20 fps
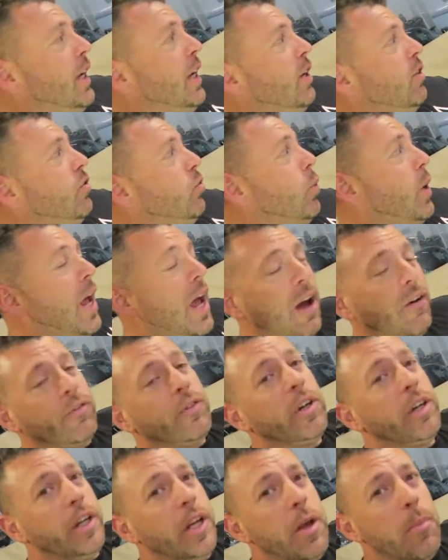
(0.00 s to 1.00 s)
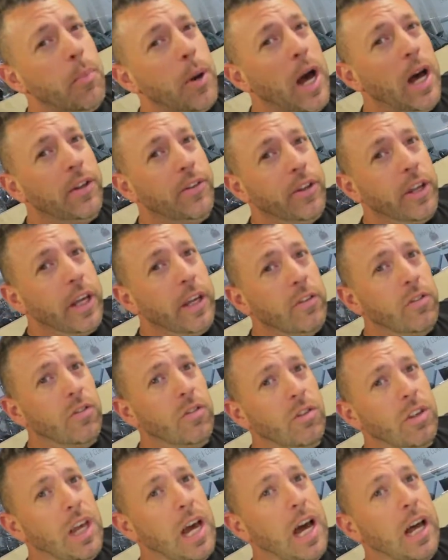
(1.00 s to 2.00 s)
is we have clay barred
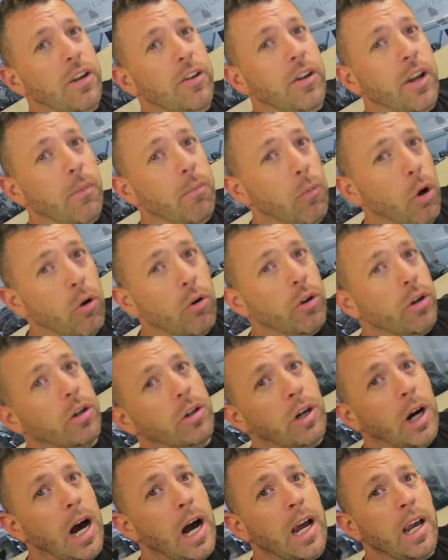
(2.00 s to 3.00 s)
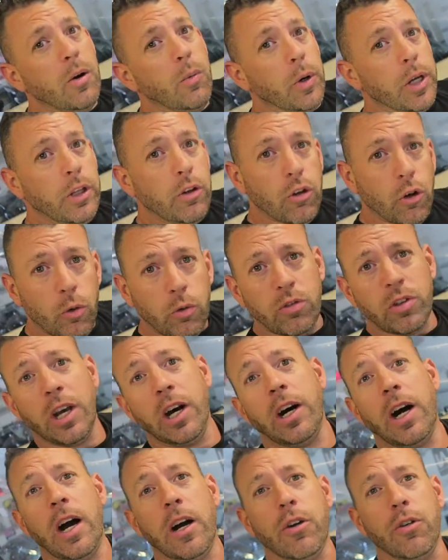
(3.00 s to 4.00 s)
this, and I'm not going to lie, we do
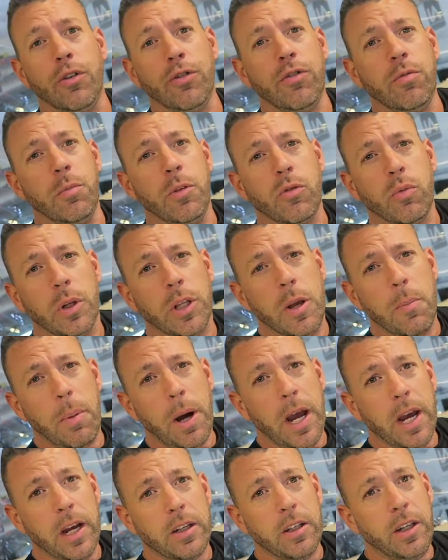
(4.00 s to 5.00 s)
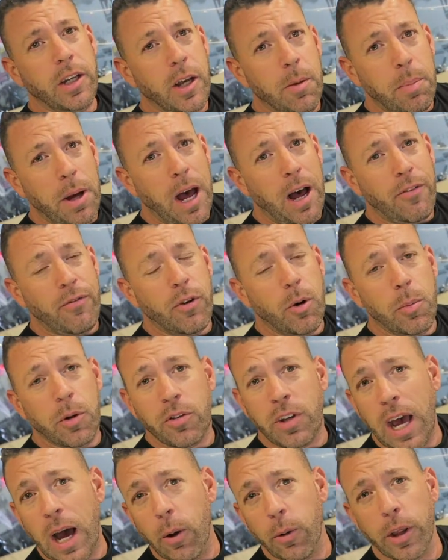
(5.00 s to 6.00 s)
tell our customers when you buy a clay bar from
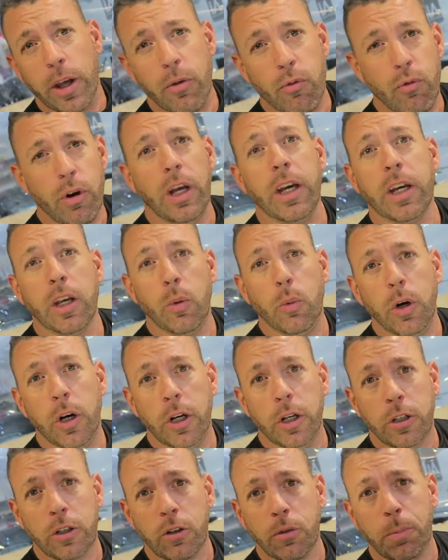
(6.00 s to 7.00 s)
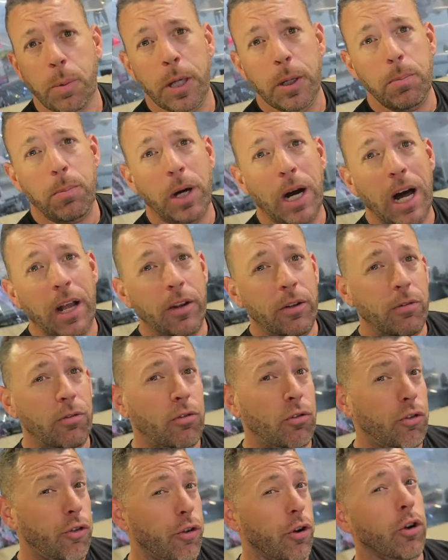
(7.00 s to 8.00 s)
us how they really work, because people
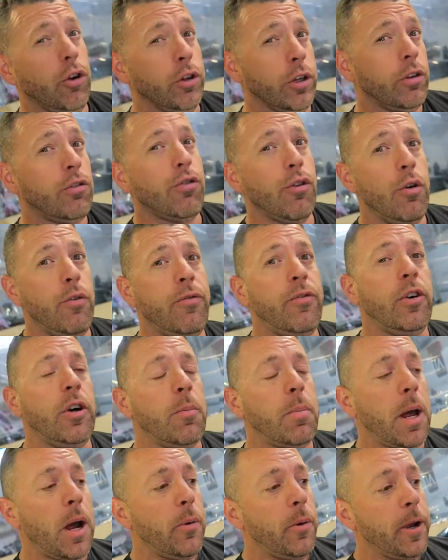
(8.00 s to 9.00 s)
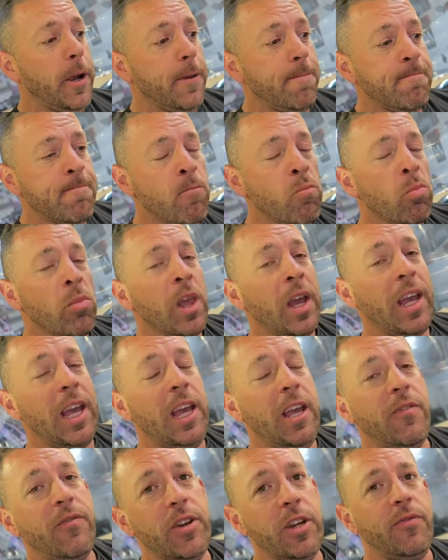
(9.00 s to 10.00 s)
aren't totally truthful about it.
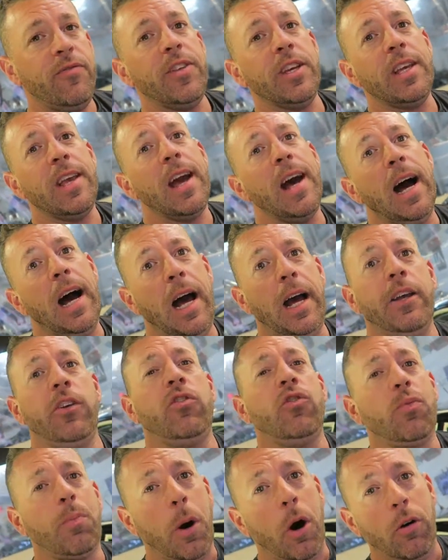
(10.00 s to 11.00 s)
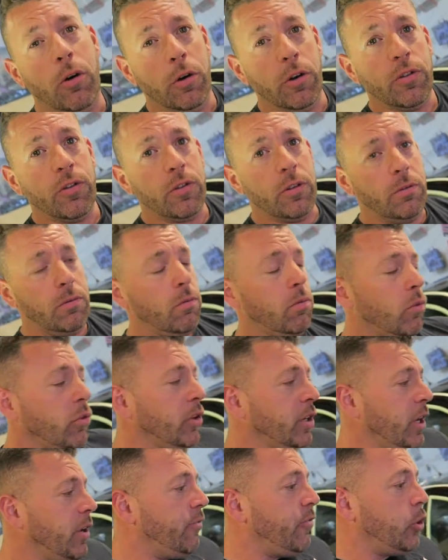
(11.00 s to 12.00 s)
Even if the car is spotless,
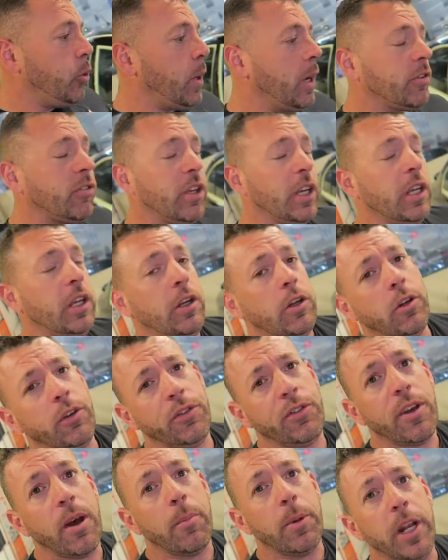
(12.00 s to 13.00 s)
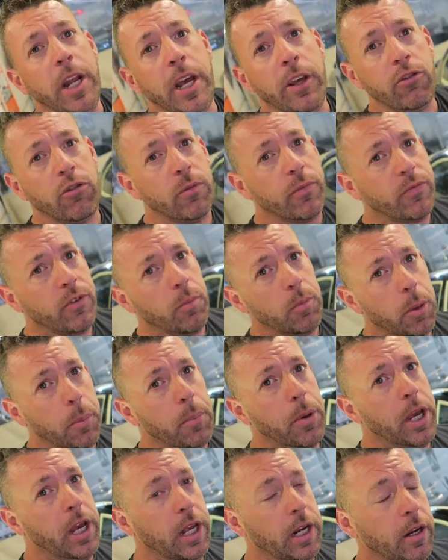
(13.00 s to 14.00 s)
if you are taking contamination from the
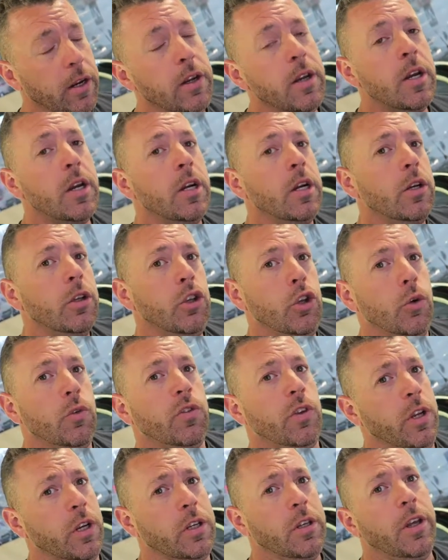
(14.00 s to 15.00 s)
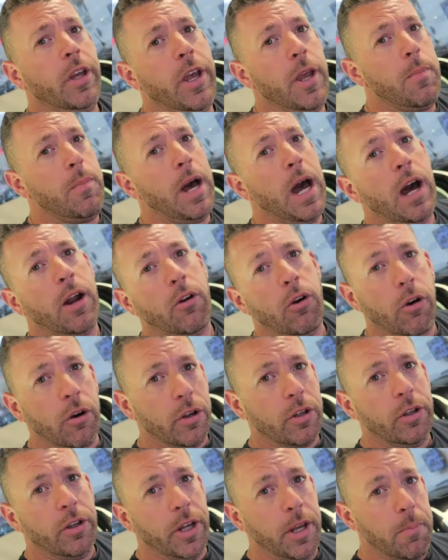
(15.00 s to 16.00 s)
paint using a clay bar or
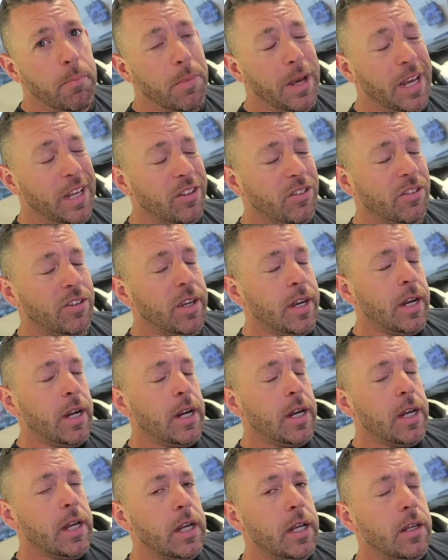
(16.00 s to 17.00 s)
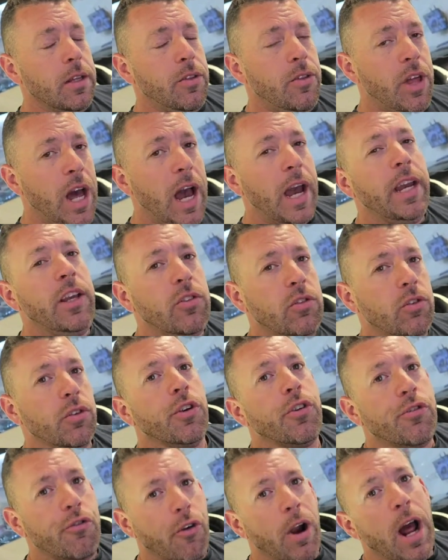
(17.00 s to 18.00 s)
a clay mitt, that is
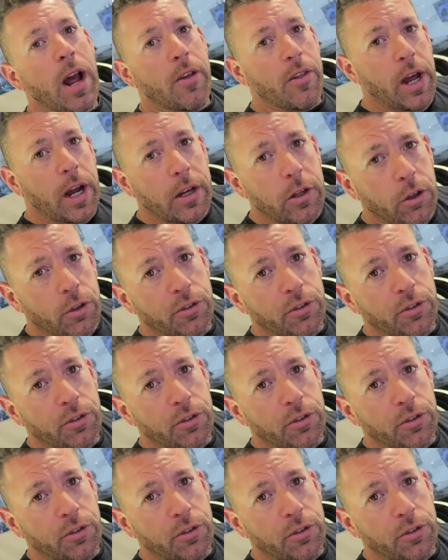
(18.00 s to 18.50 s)
going to drag that